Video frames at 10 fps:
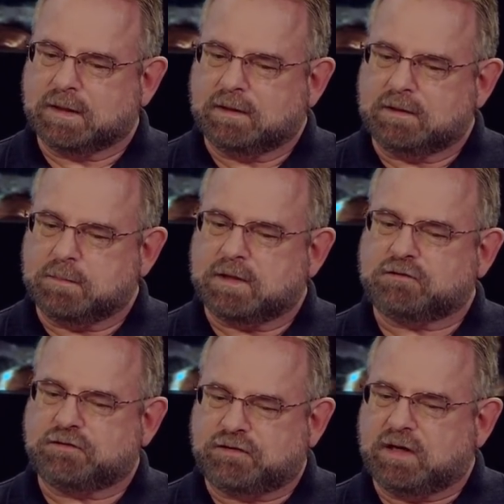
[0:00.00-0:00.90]
the Mesha
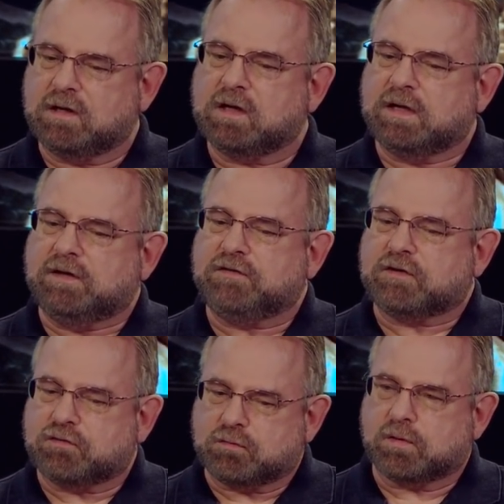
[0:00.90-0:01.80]
Stela is
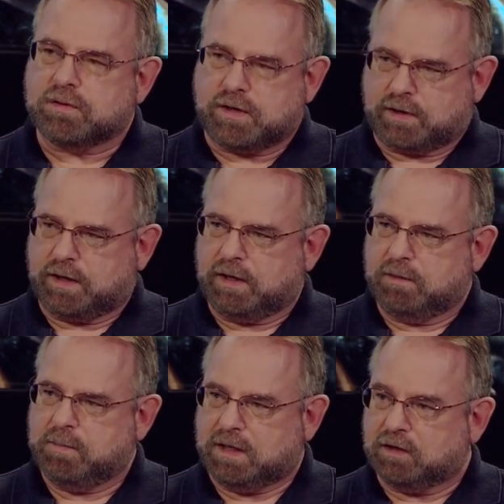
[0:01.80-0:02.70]
extraordinary
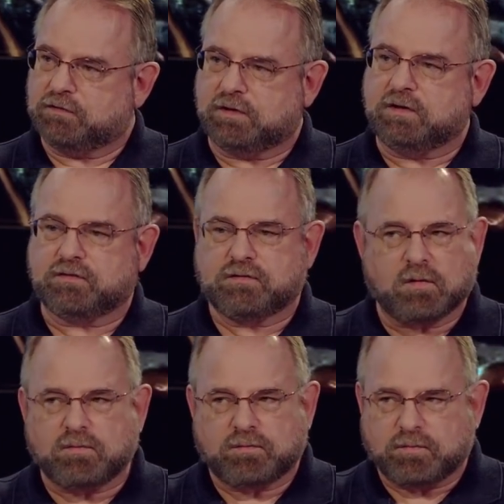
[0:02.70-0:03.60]
because it is
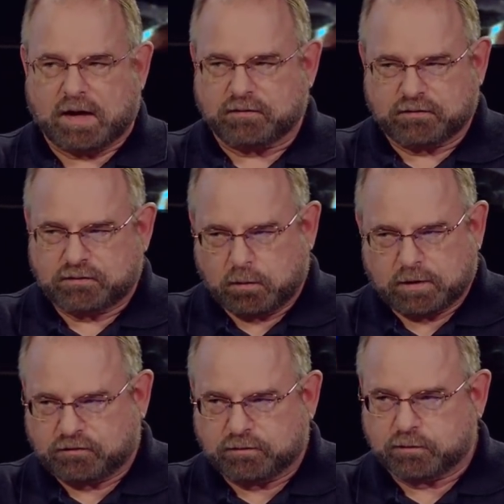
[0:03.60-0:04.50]
so has so
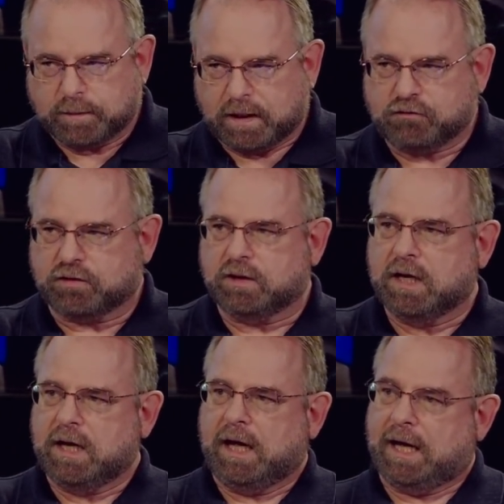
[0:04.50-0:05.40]
much information
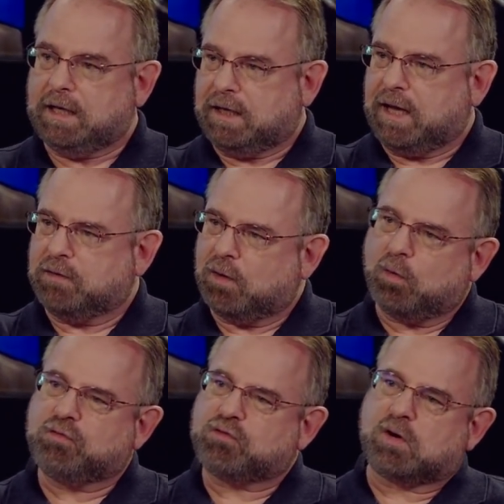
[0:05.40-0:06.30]
and it, and the whole
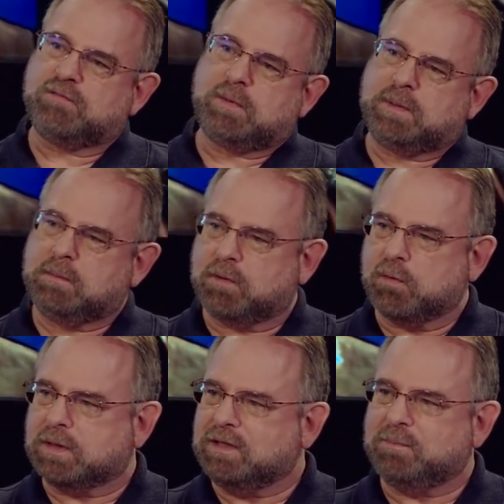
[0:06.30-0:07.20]
story of it being
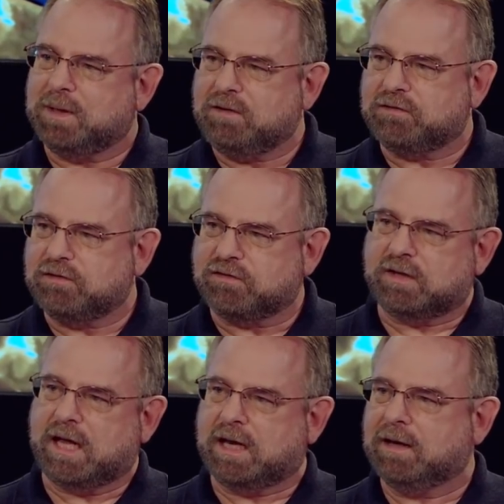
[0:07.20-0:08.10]
broken into pieces and
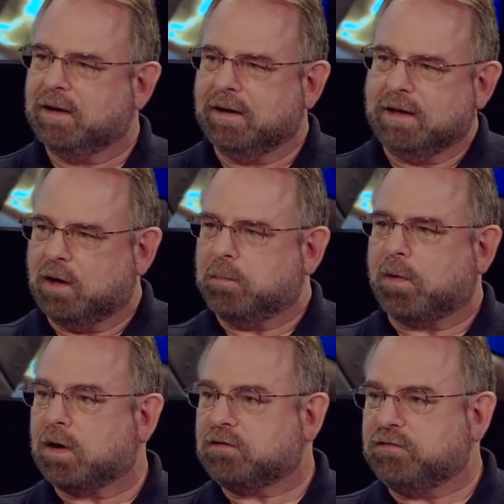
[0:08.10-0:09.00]
then you know,
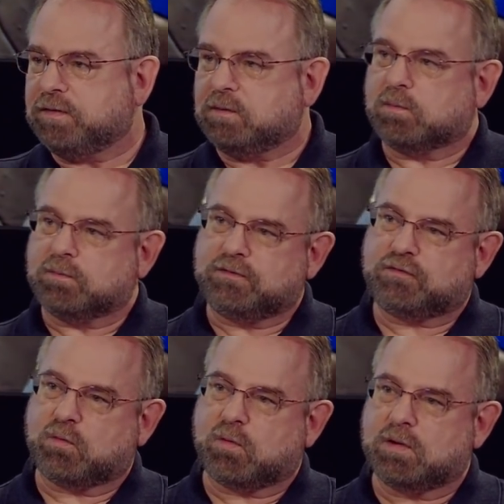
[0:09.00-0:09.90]
parts of it were
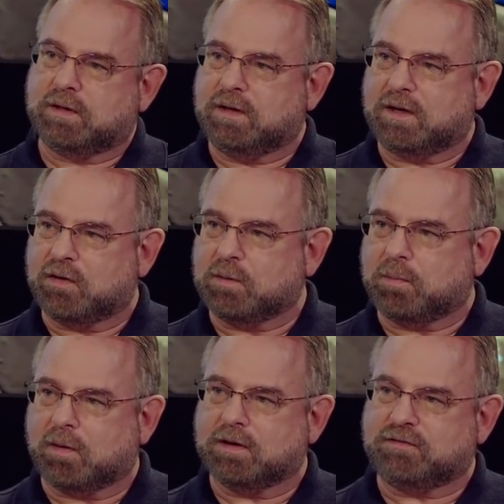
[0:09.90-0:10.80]
restored, and yes. then other
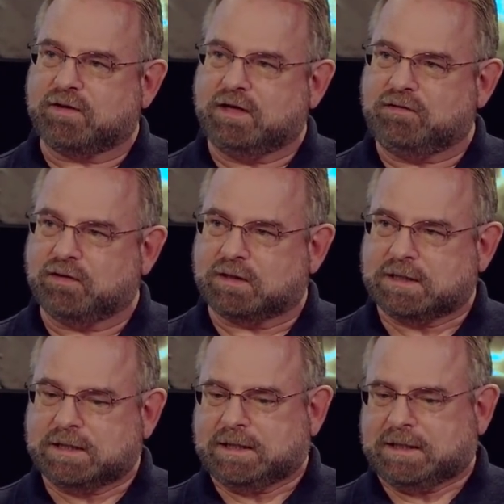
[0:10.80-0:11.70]
parts they took,
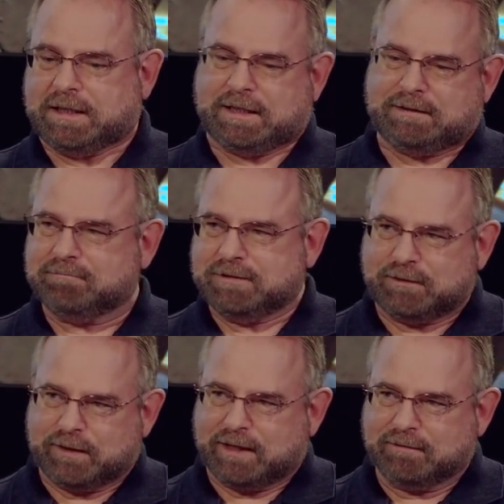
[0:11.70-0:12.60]
uh, you know,
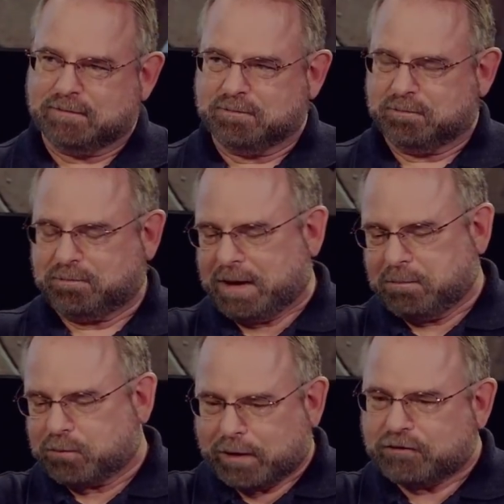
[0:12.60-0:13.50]
they
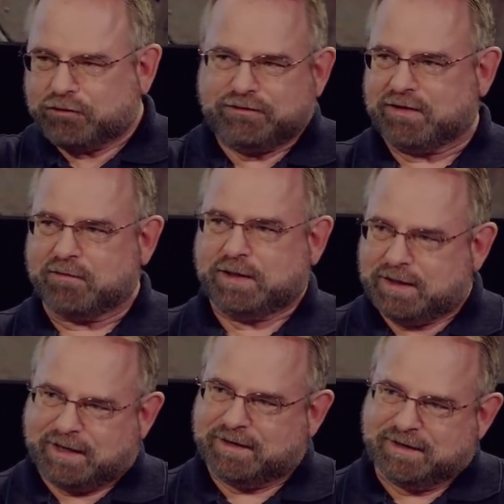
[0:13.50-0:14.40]
impressions of it.
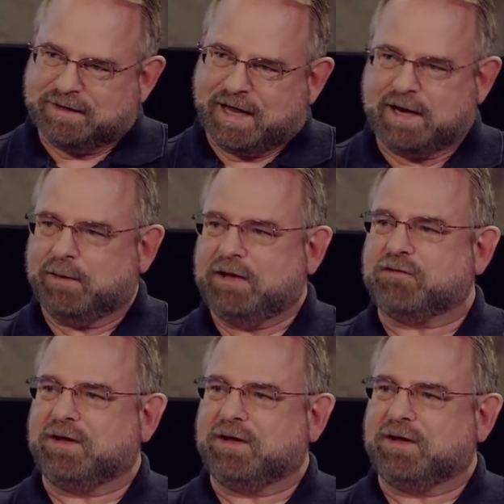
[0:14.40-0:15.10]
And anyway, fortunately,